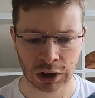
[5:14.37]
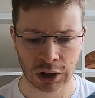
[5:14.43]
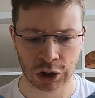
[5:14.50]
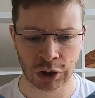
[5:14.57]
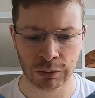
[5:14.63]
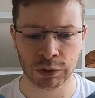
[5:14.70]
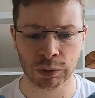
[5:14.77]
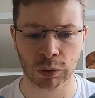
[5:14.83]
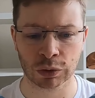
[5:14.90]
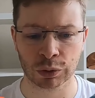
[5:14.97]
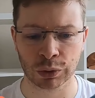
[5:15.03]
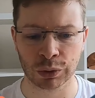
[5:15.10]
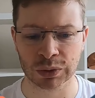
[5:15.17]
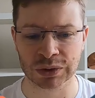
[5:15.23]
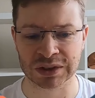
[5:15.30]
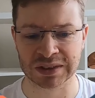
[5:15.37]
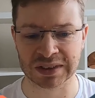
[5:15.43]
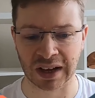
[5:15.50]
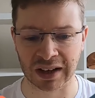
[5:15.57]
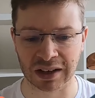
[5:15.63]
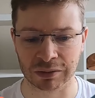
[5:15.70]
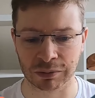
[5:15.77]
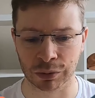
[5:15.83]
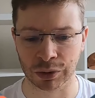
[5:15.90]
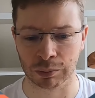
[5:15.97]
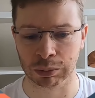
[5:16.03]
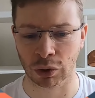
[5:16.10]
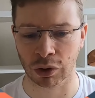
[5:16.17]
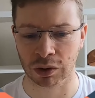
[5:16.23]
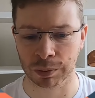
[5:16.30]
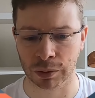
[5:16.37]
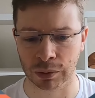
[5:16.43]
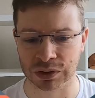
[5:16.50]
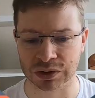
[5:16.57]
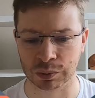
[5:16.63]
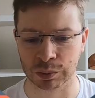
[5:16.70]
If you want to use tag for your blog post,